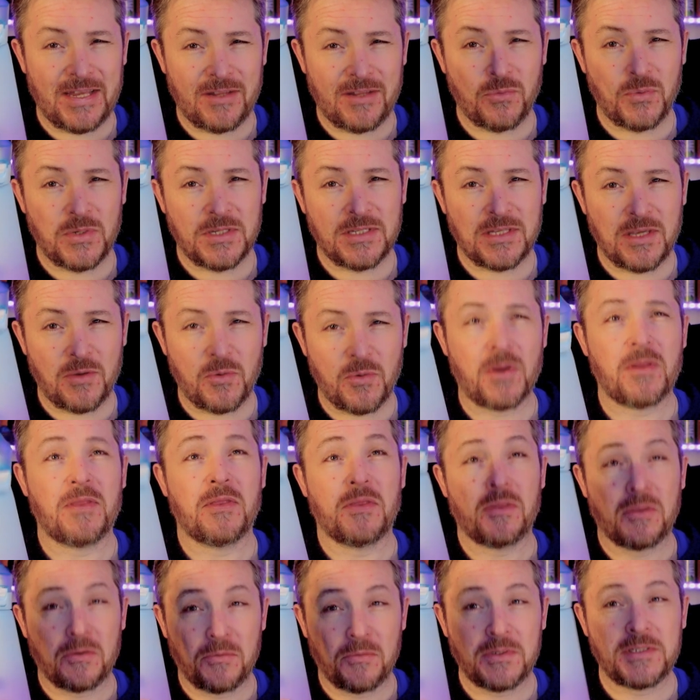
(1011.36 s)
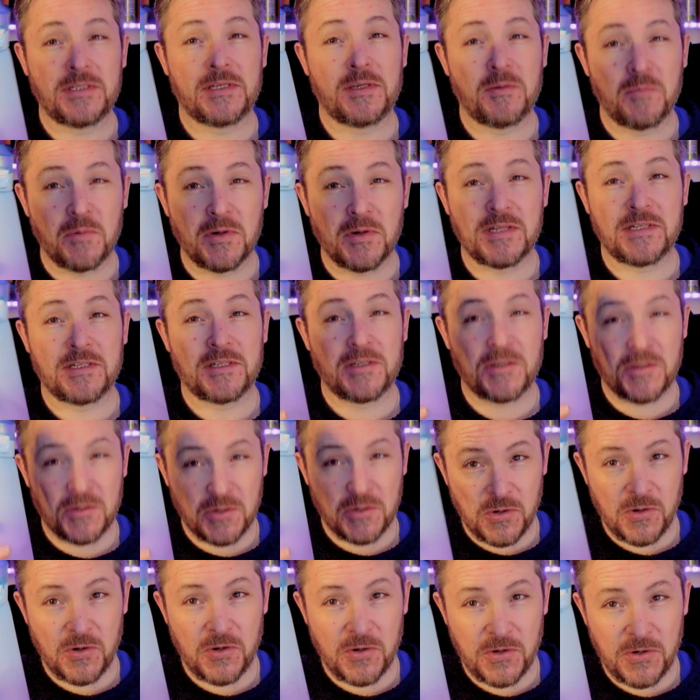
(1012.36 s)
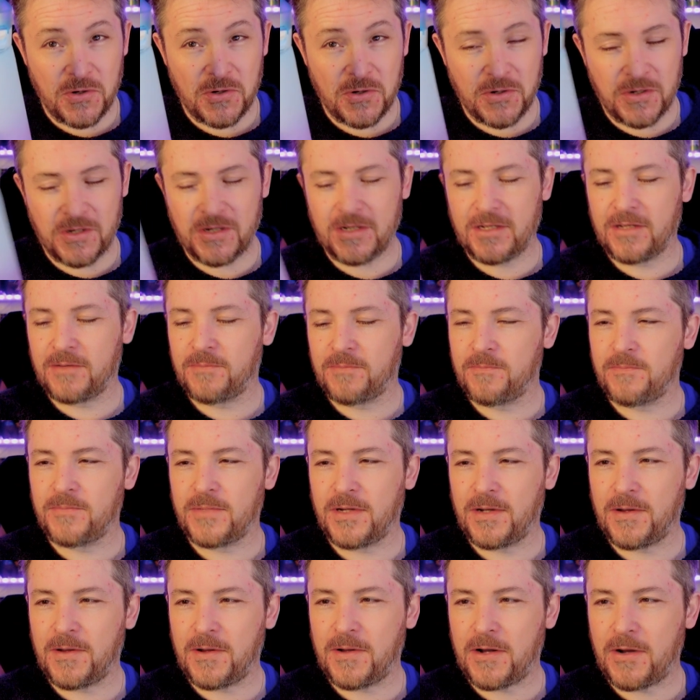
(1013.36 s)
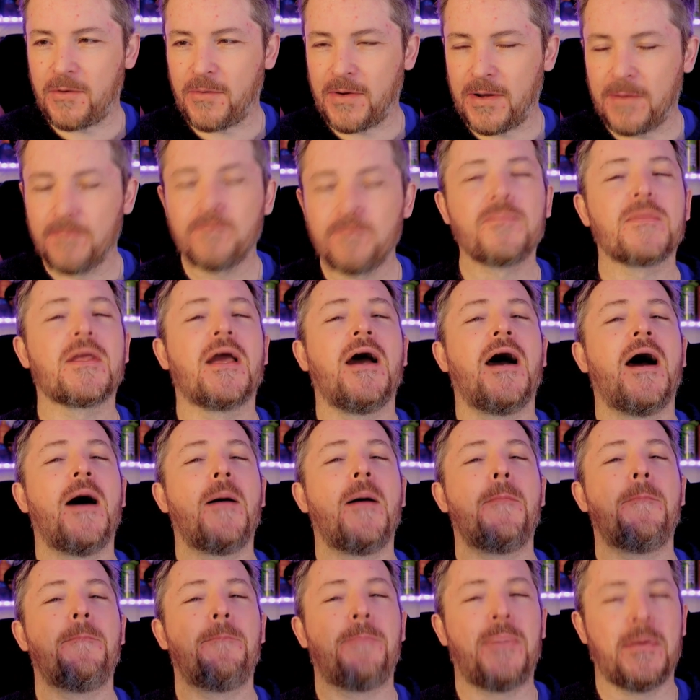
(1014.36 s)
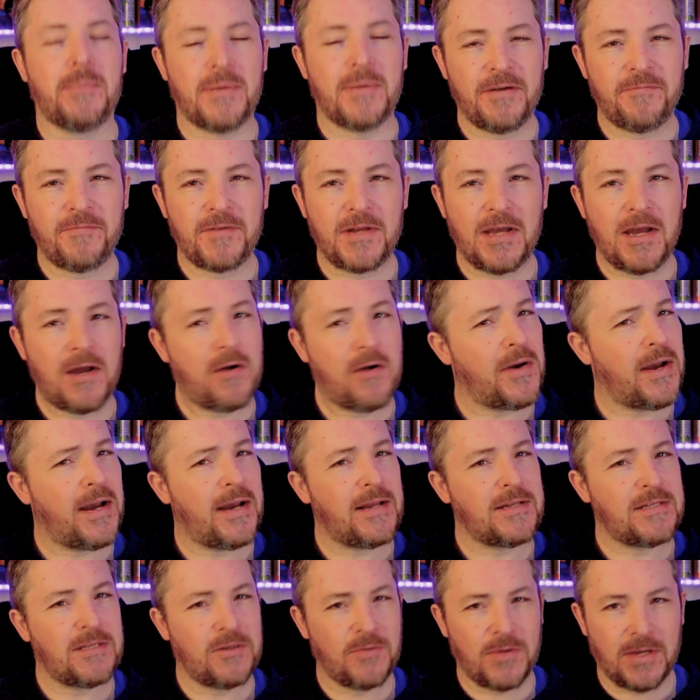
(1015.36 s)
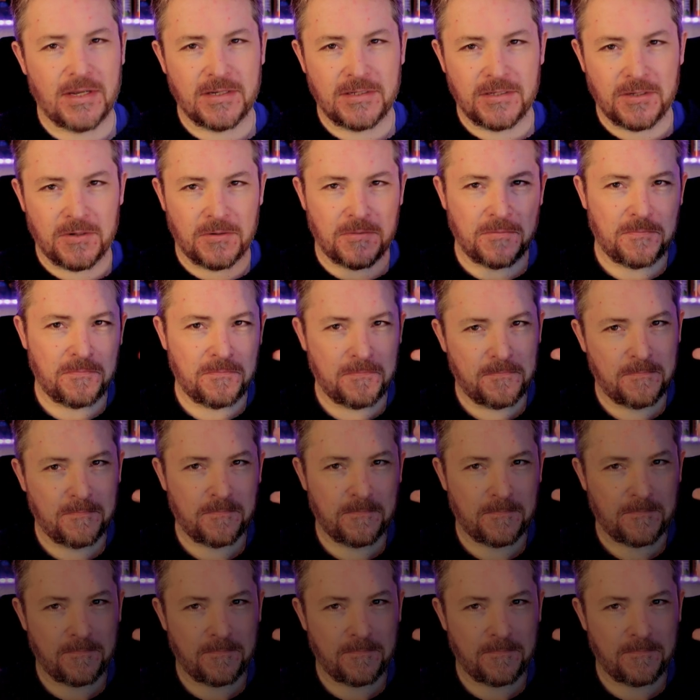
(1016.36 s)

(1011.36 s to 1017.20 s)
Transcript: Get the whiskey one. The whiskey one is good. But all right, bye bye for now, and see you again soon.